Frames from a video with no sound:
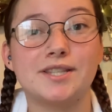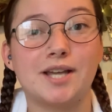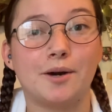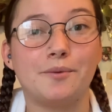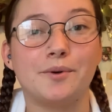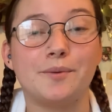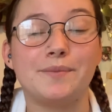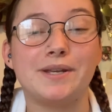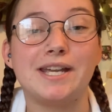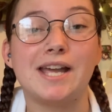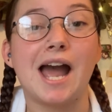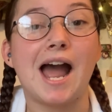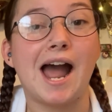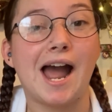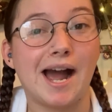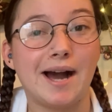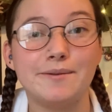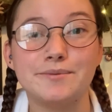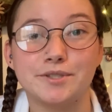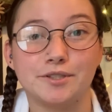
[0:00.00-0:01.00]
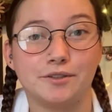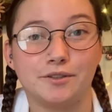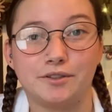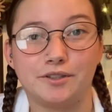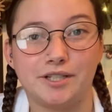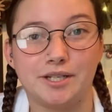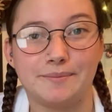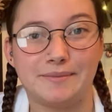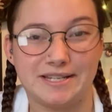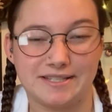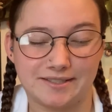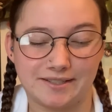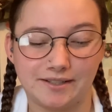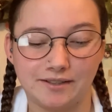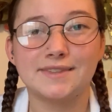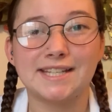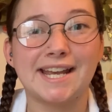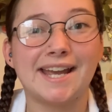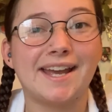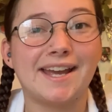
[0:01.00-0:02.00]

that would be absolutely amazing.